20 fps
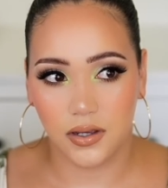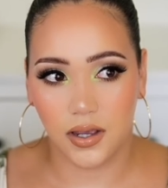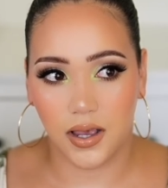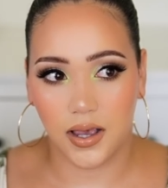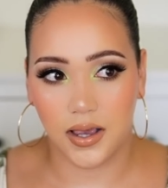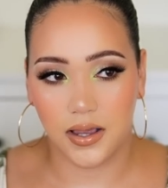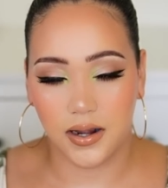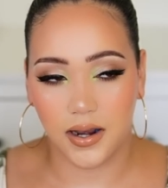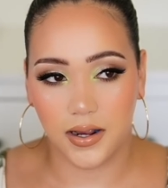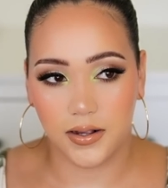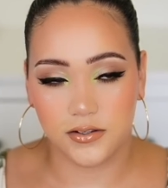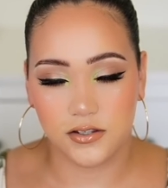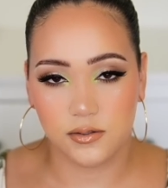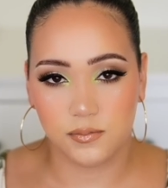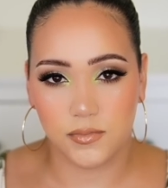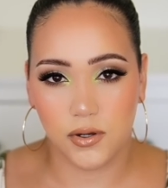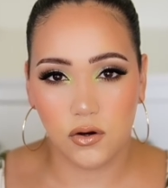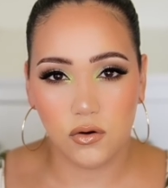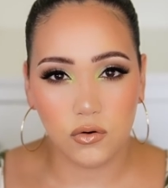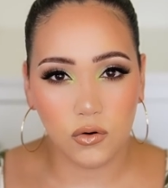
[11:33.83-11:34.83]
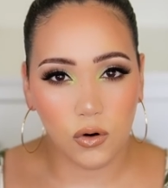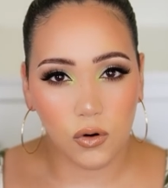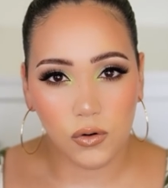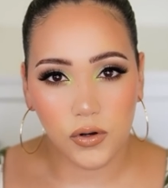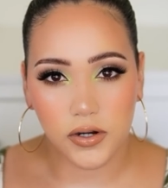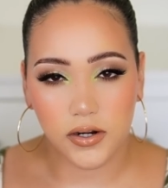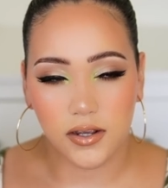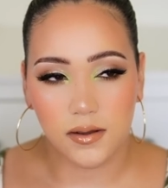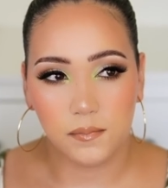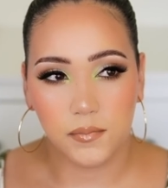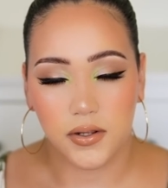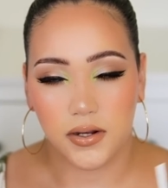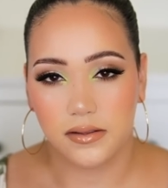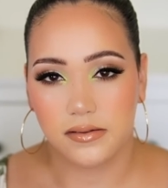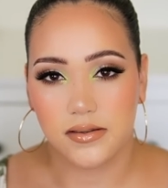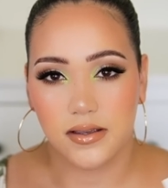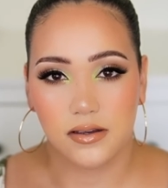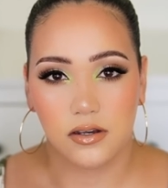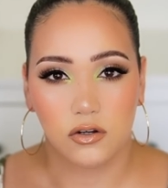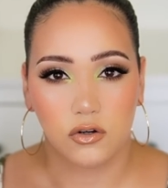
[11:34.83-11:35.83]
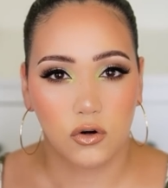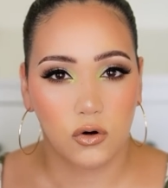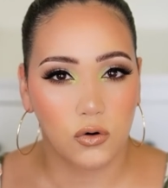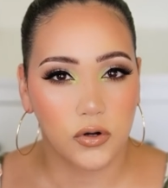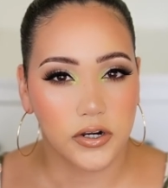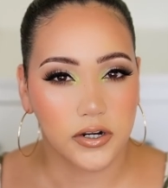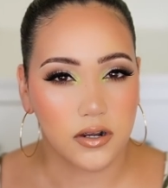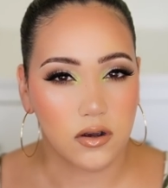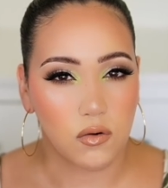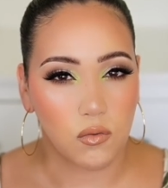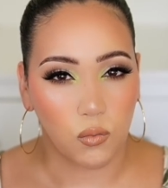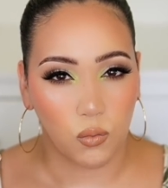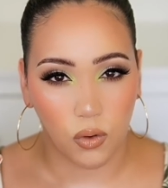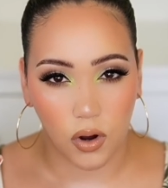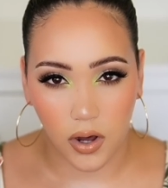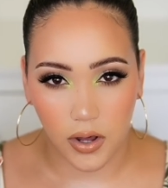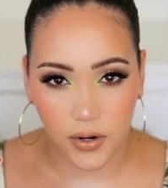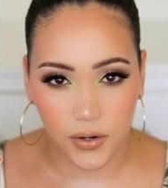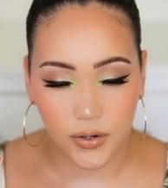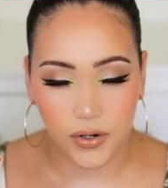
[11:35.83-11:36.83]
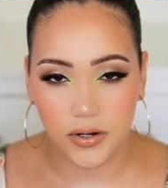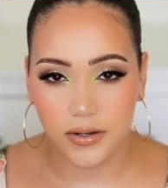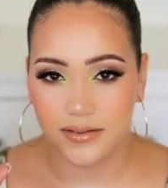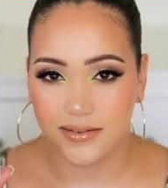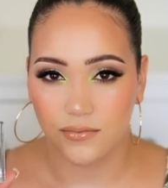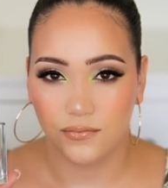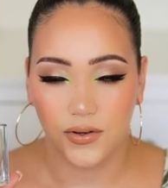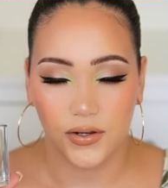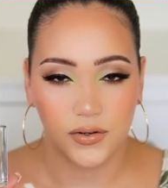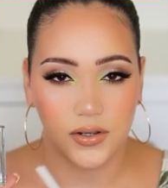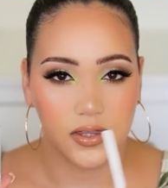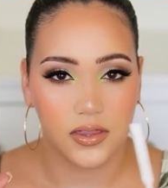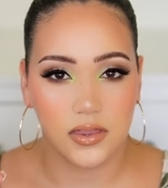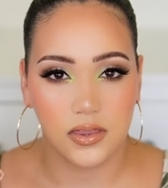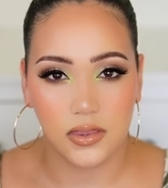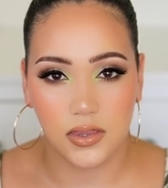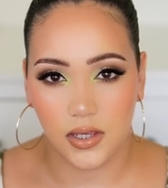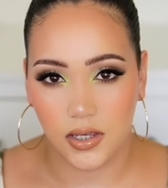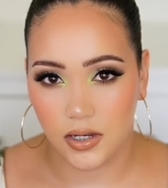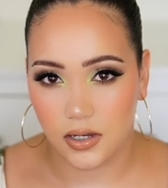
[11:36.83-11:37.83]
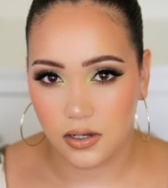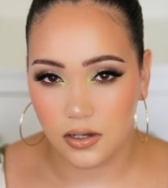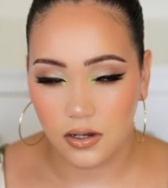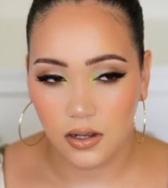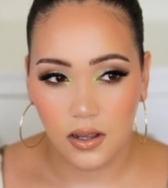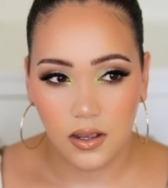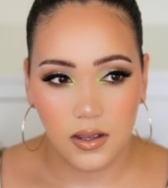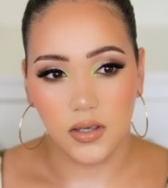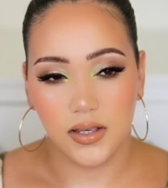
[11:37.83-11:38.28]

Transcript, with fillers: and I smell coconut, but it's like a coconut water. It's very thin.